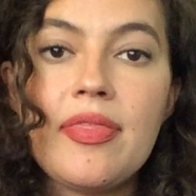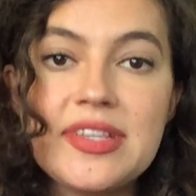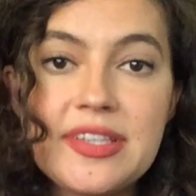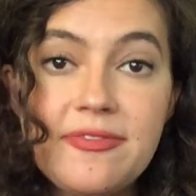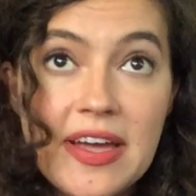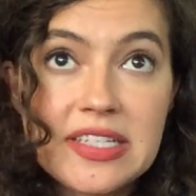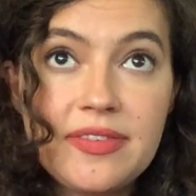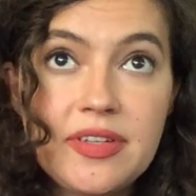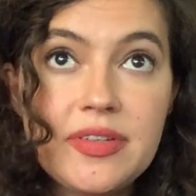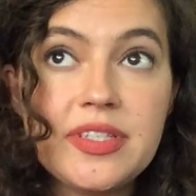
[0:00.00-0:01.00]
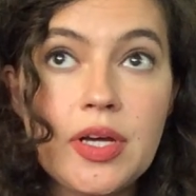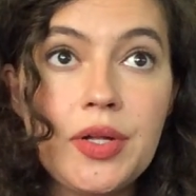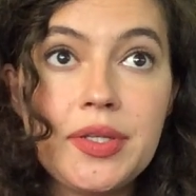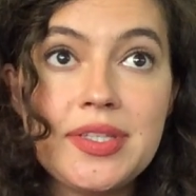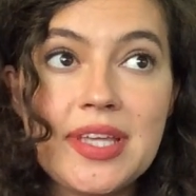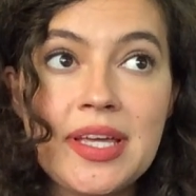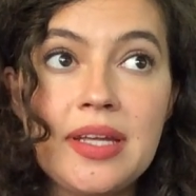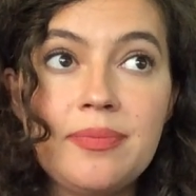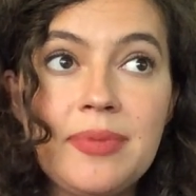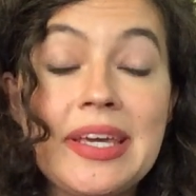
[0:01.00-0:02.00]
This effectively results in
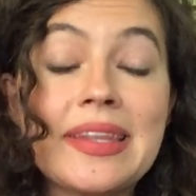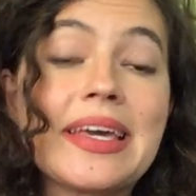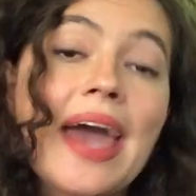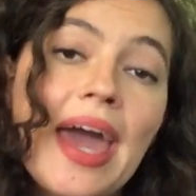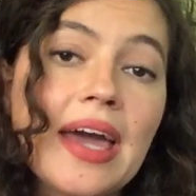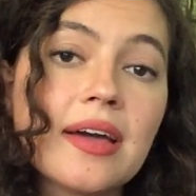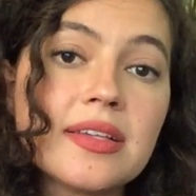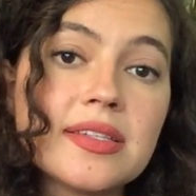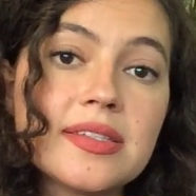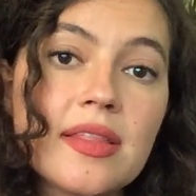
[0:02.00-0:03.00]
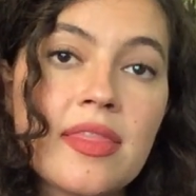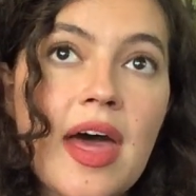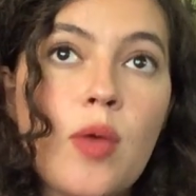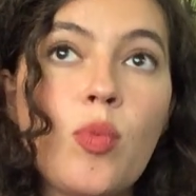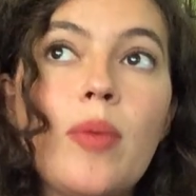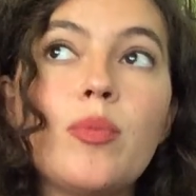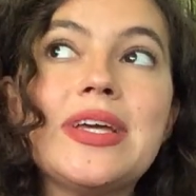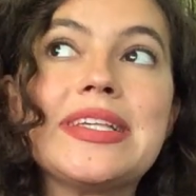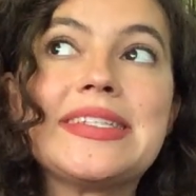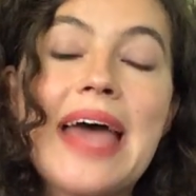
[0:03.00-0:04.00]
it being the case that when
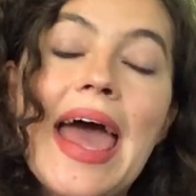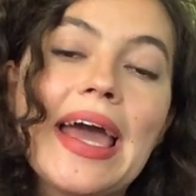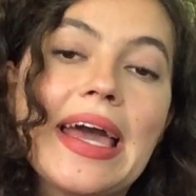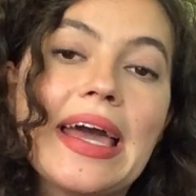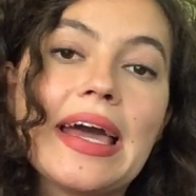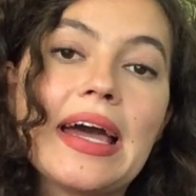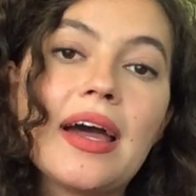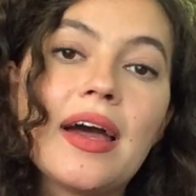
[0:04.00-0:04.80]
we say,